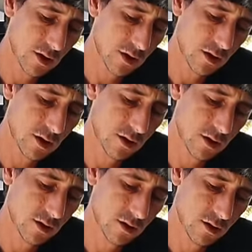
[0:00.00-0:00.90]

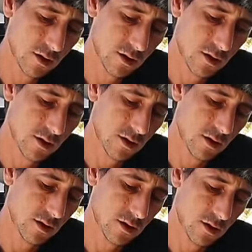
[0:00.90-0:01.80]

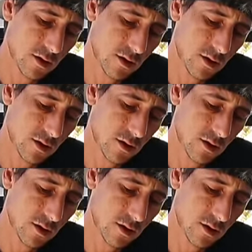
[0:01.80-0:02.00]
No one is speaking in this clip.